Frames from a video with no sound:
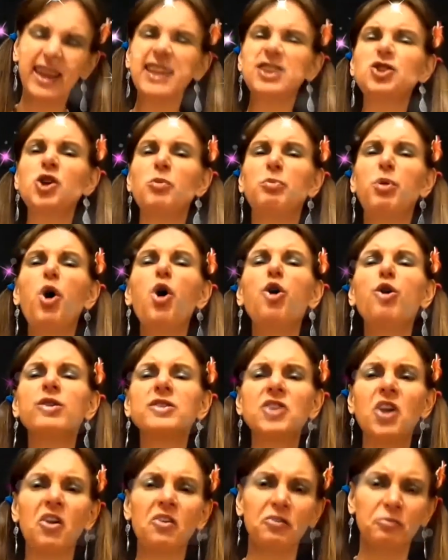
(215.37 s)
"Get your
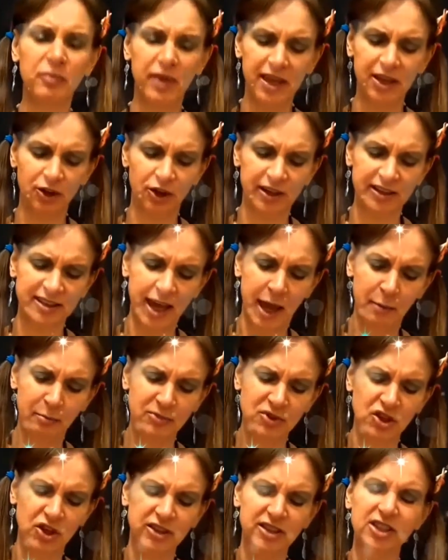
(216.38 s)
paws off me, you
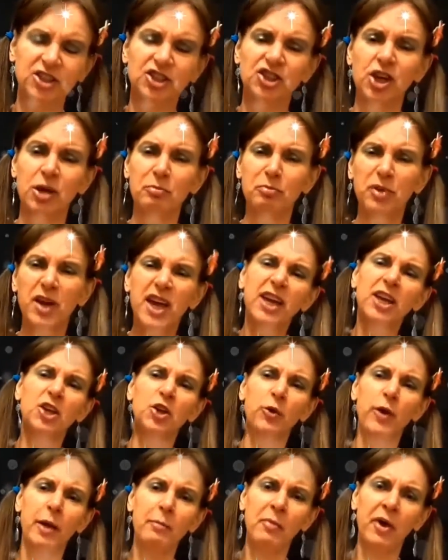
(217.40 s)
damn dirty chimp.
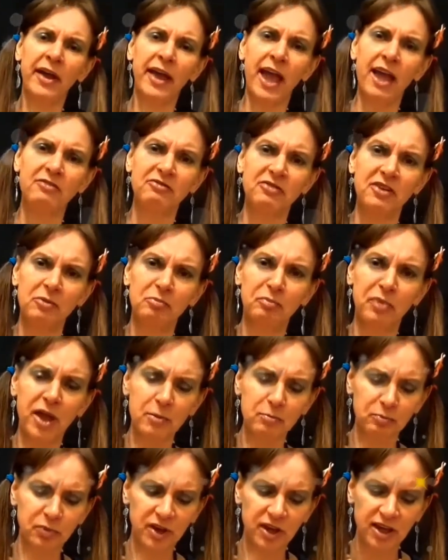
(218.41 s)
You ain't my effing
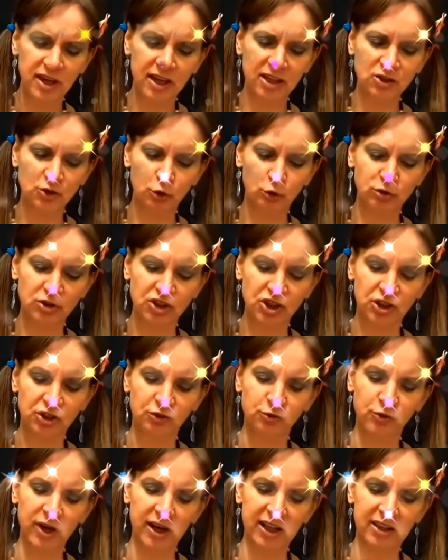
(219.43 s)
pimp," is all she
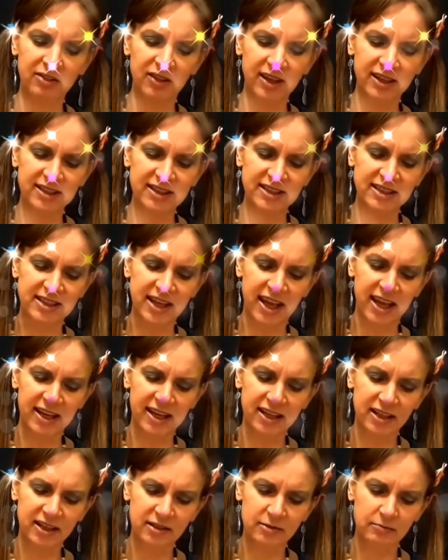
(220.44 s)
could really think to
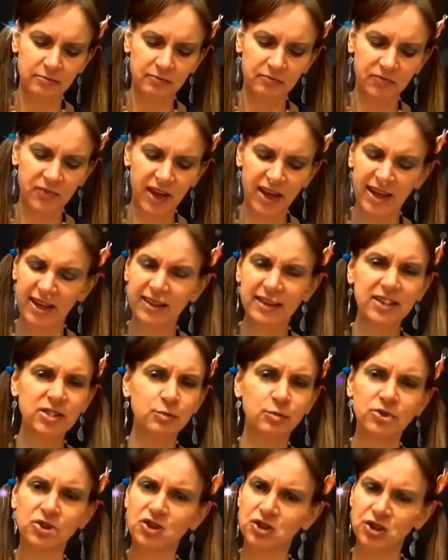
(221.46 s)
say.
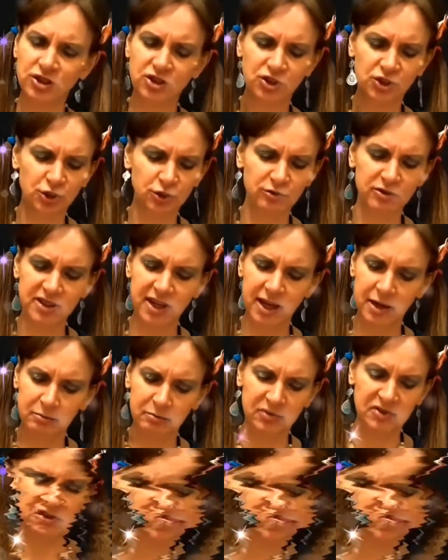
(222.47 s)
This was just too damn